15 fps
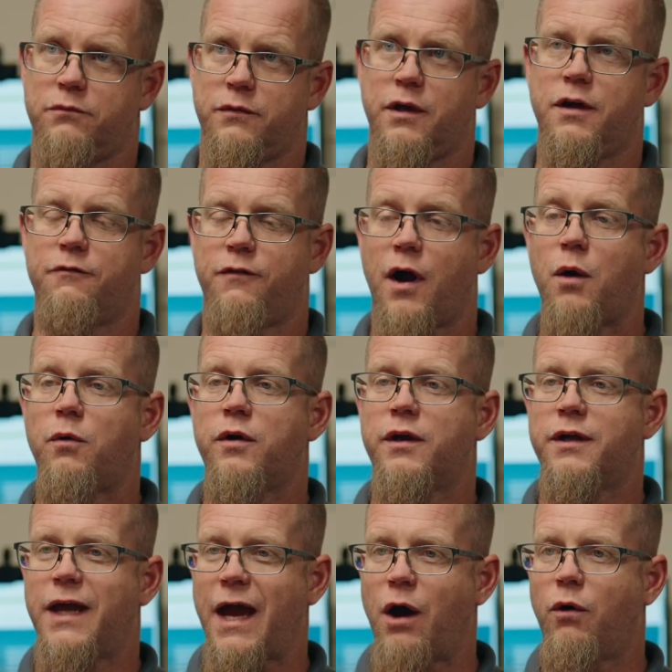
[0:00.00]
If I were to
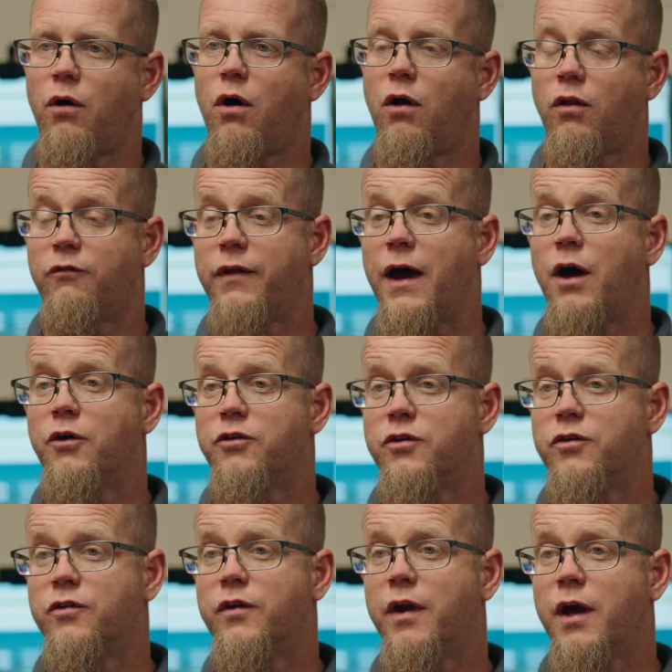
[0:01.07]
count all of the
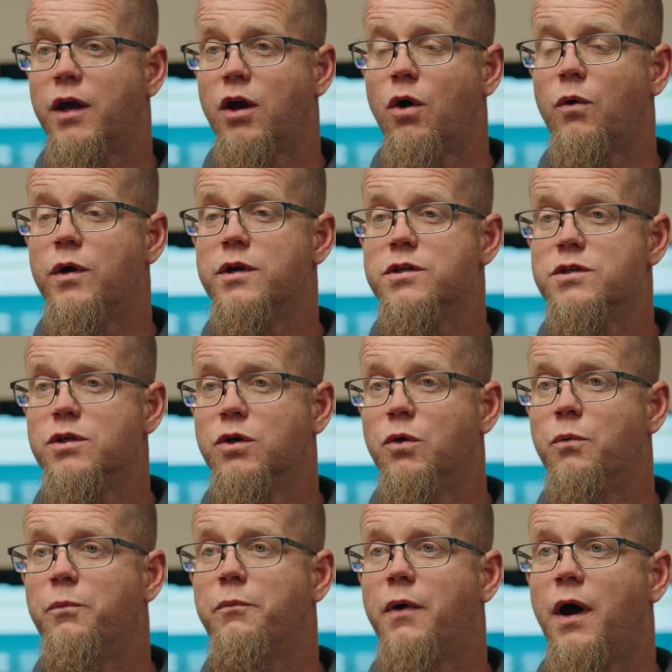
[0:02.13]
houses that I go into,
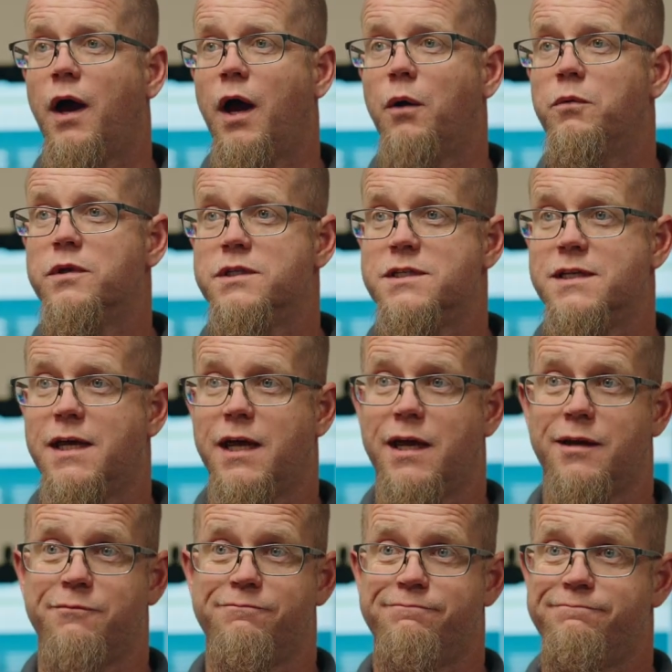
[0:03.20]
I would
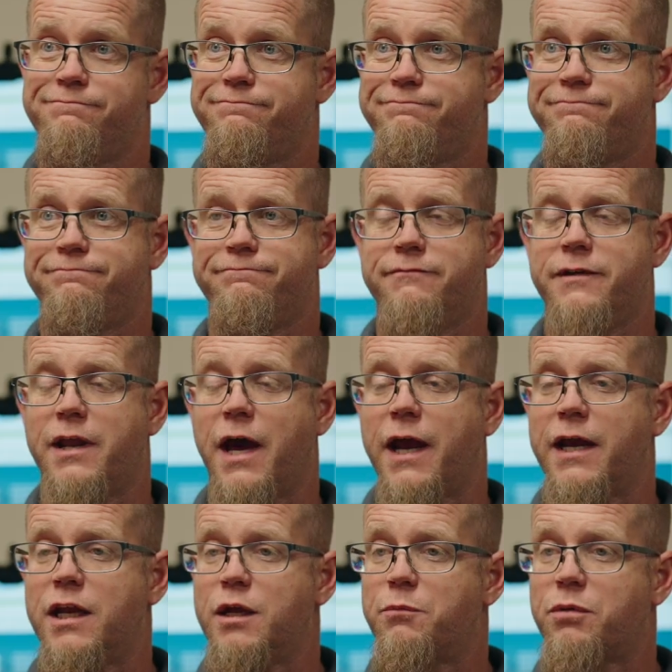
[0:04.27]
say
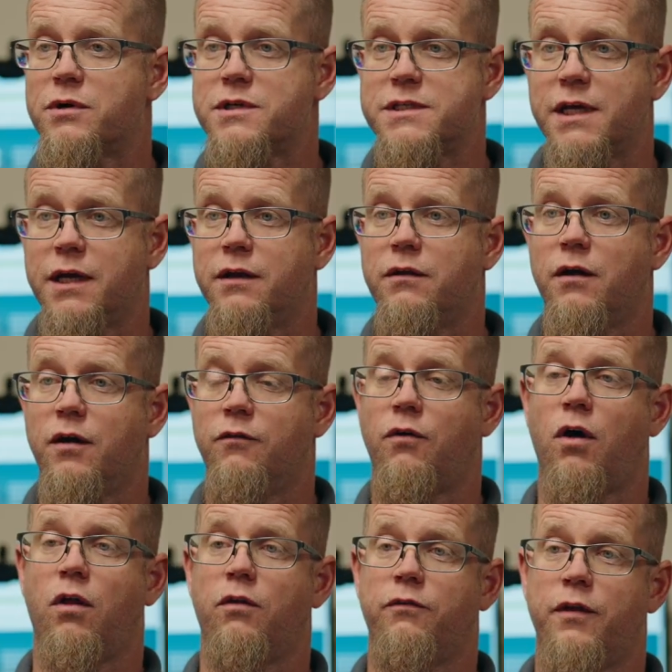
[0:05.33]
90% of
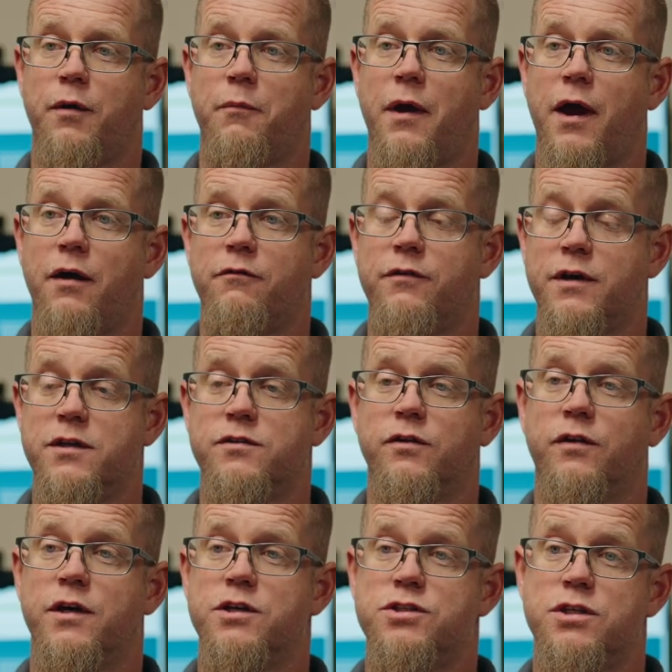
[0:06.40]
all of them have
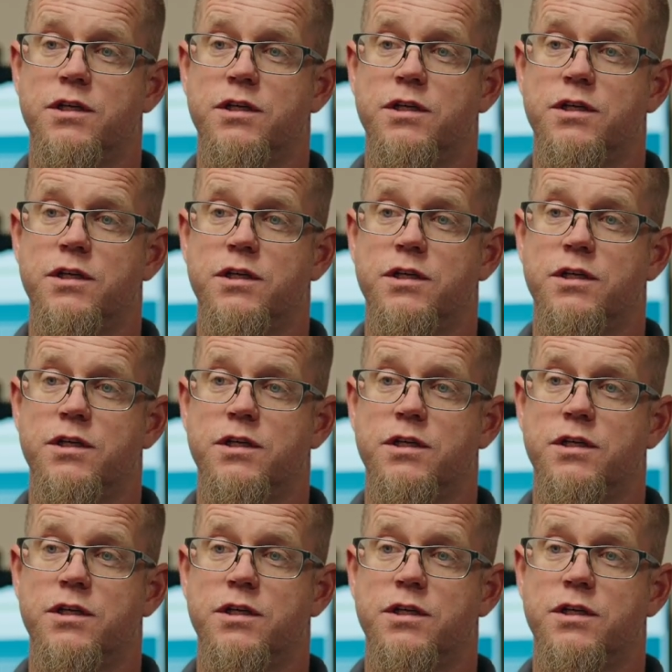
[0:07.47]
insulation